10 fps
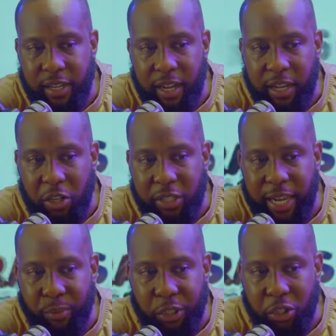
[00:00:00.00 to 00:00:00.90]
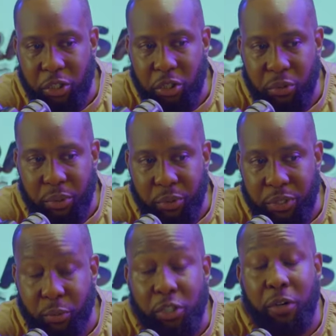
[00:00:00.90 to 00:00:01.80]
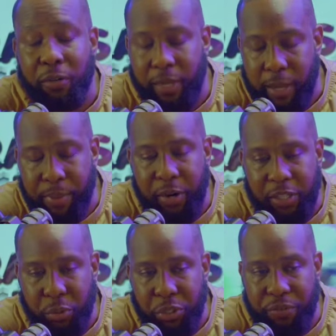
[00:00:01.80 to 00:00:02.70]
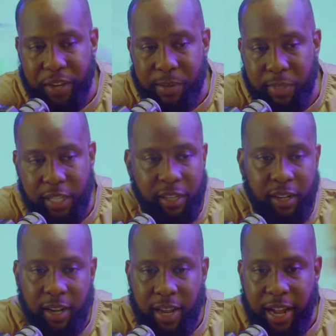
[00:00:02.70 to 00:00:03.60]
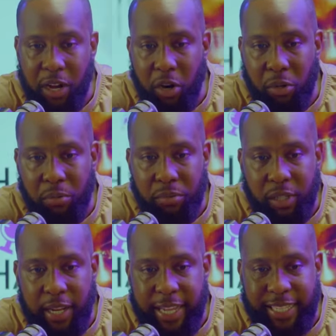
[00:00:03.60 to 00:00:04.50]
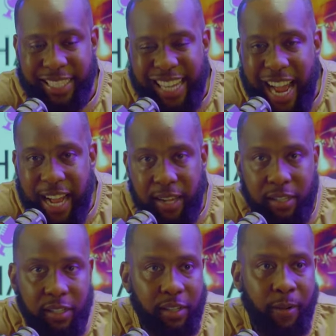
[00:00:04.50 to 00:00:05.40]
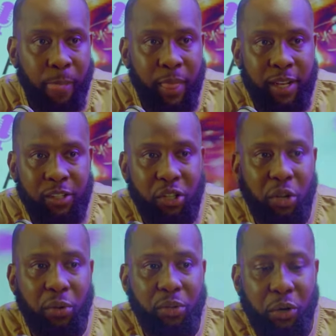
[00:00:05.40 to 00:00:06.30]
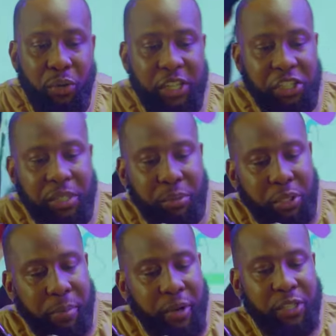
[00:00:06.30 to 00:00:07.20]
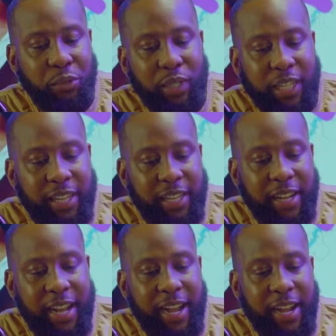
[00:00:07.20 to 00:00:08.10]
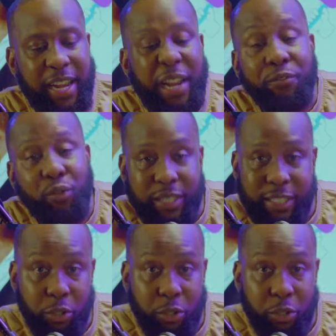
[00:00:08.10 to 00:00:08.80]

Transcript: uh, your time with your children, with, with your uh, parents, with your family at home as a child. So your relationship with your parents really uh, influences